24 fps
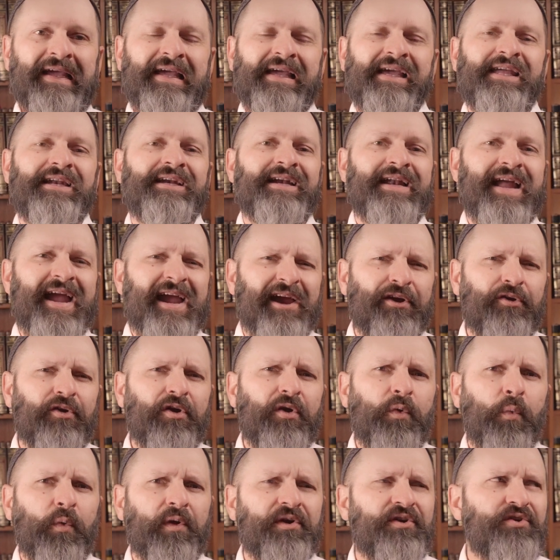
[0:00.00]
In an
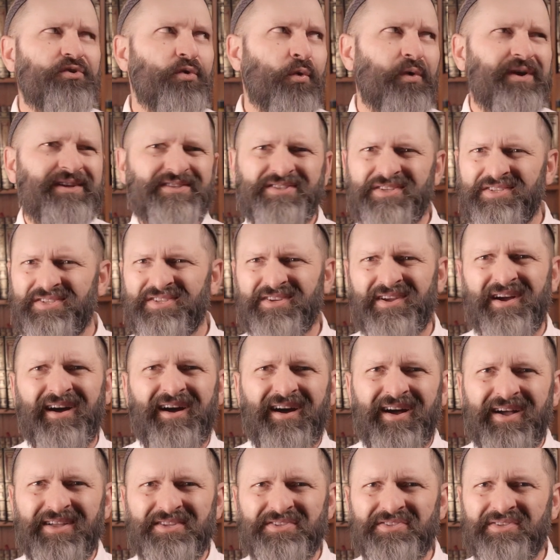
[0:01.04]
era where noise is
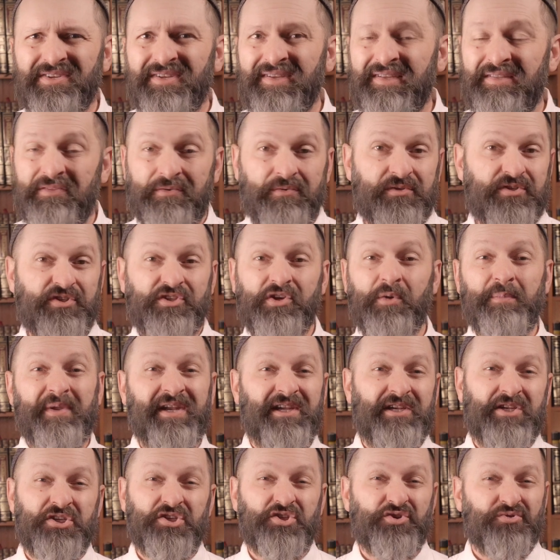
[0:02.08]
constant and there are so
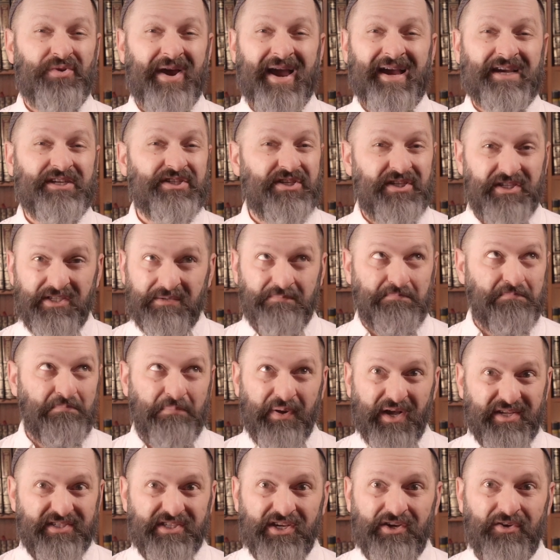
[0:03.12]
many distractions
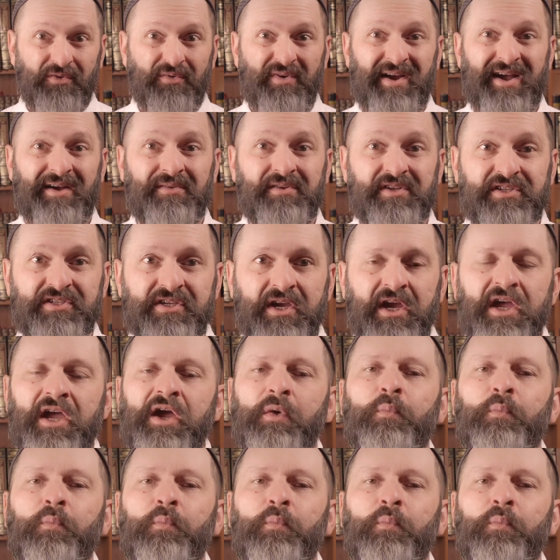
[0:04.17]
buzzing around us,